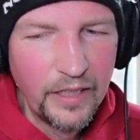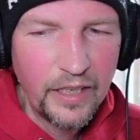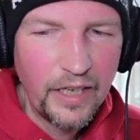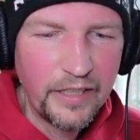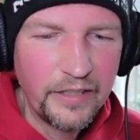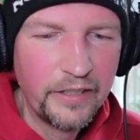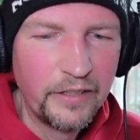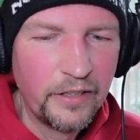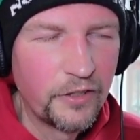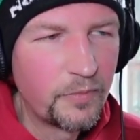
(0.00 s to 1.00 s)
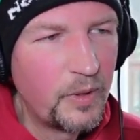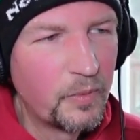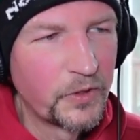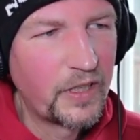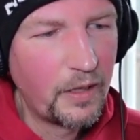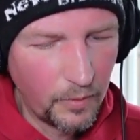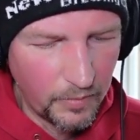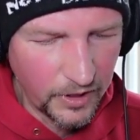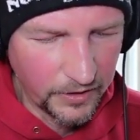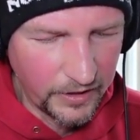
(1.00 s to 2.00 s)
and then there's people's
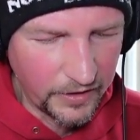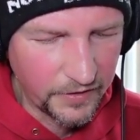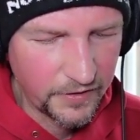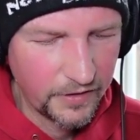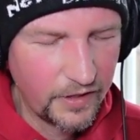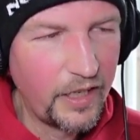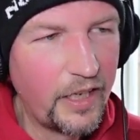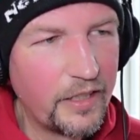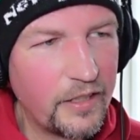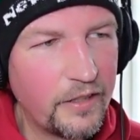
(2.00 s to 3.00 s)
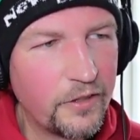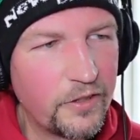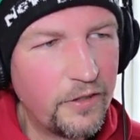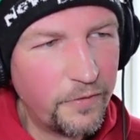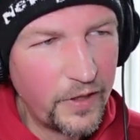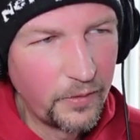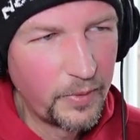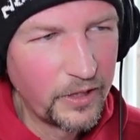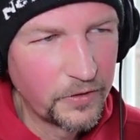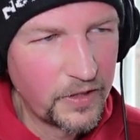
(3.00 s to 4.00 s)
capabilities, and then there's
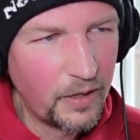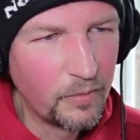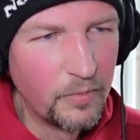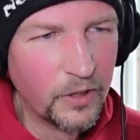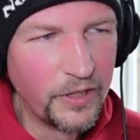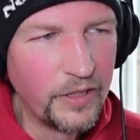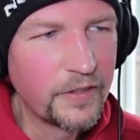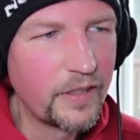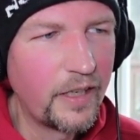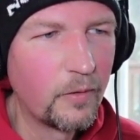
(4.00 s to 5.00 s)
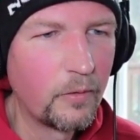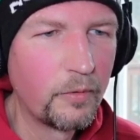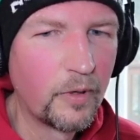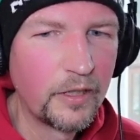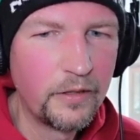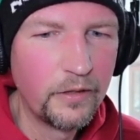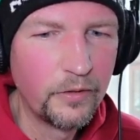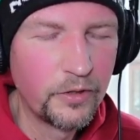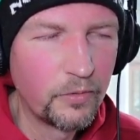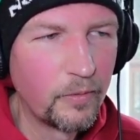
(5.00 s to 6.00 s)
developing those capabilities. And what we want to do
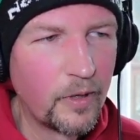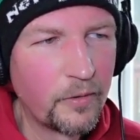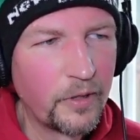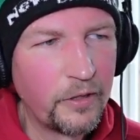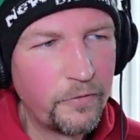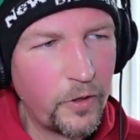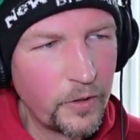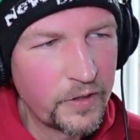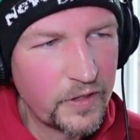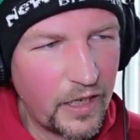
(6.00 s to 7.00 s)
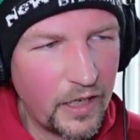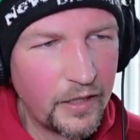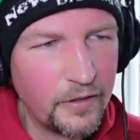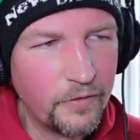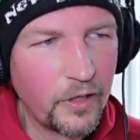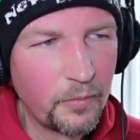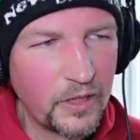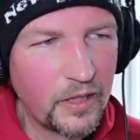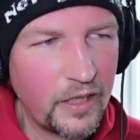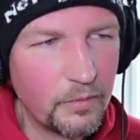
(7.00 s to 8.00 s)
is we want to really focus on
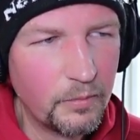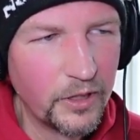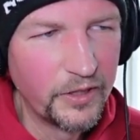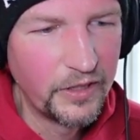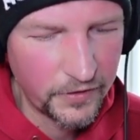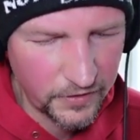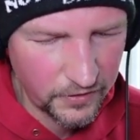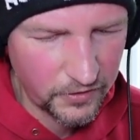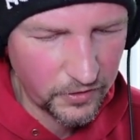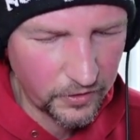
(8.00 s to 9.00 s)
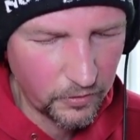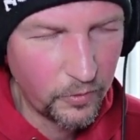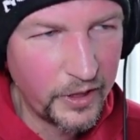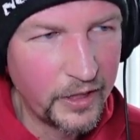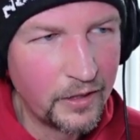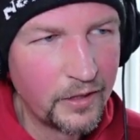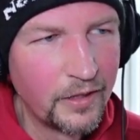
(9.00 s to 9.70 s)
developing the capabilities so that when